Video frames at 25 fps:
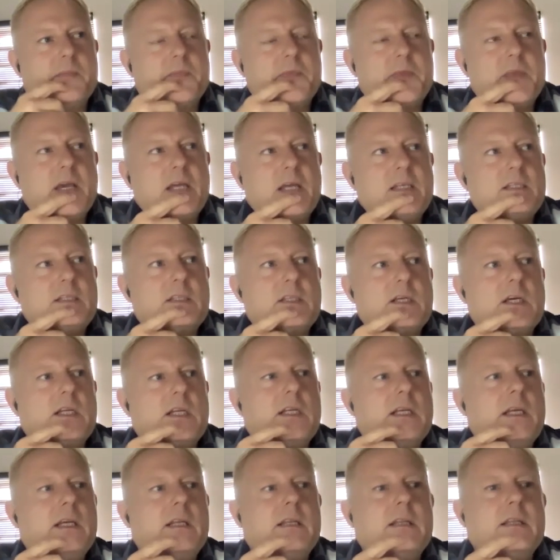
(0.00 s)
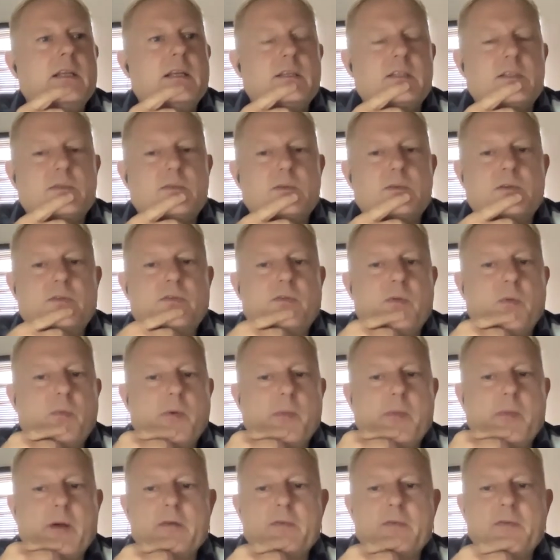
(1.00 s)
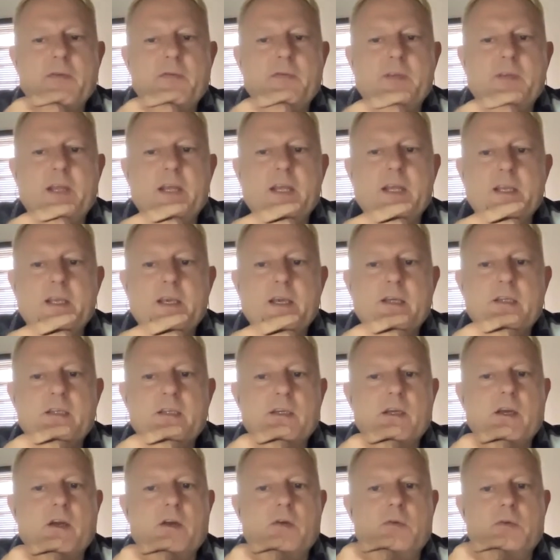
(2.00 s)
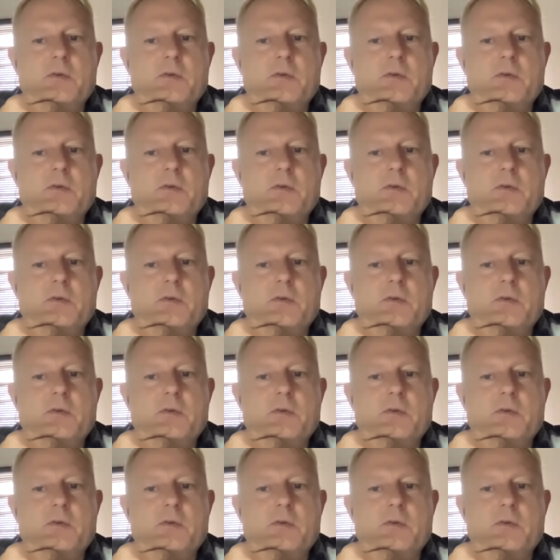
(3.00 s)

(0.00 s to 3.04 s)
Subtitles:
case study in this was from about 15 years ago,